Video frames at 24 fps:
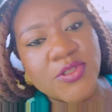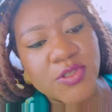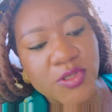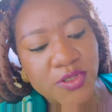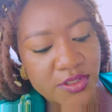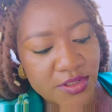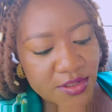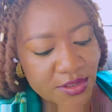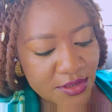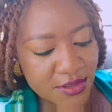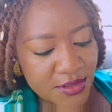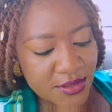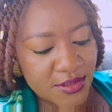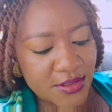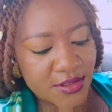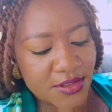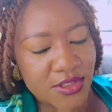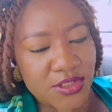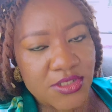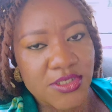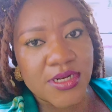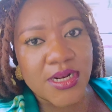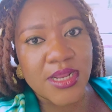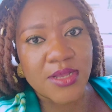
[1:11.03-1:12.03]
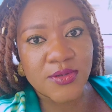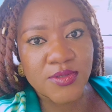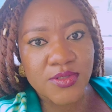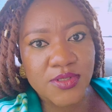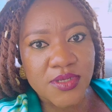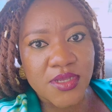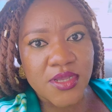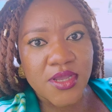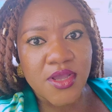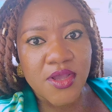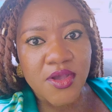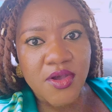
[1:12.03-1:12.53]
just chill out
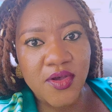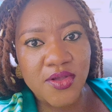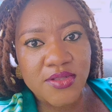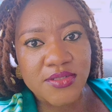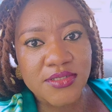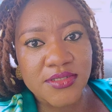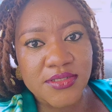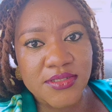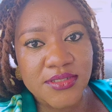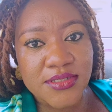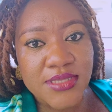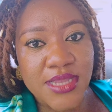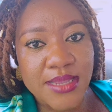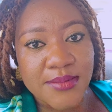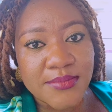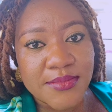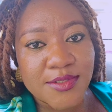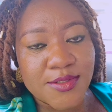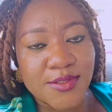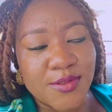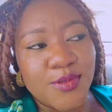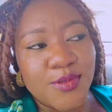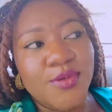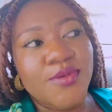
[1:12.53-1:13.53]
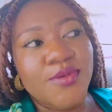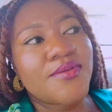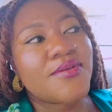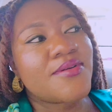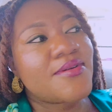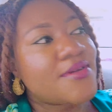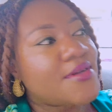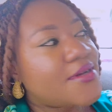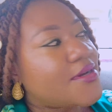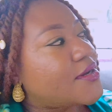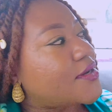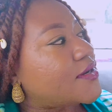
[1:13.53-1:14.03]
until it's time to
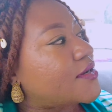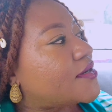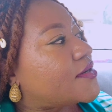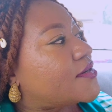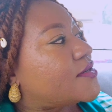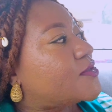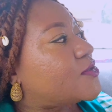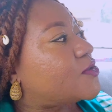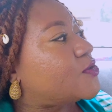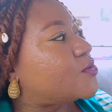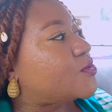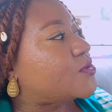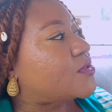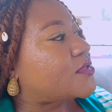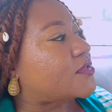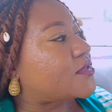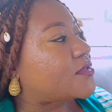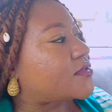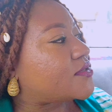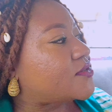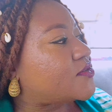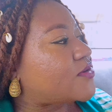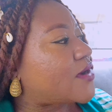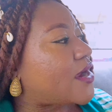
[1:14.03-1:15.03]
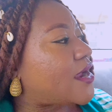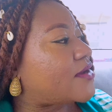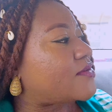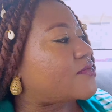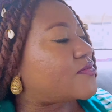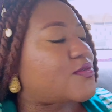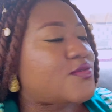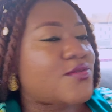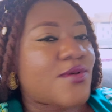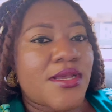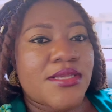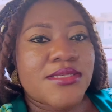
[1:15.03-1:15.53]
do the drive
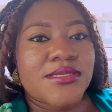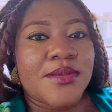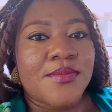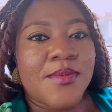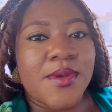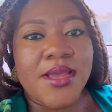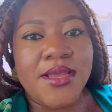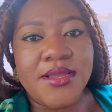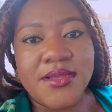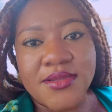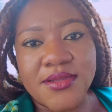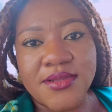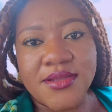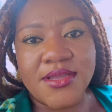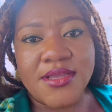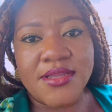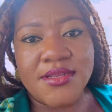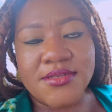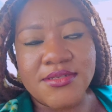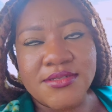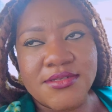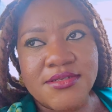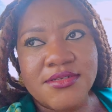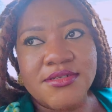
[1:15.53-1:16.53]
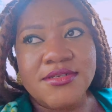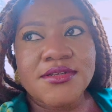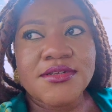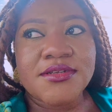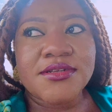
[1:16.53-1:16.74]
to Asaba and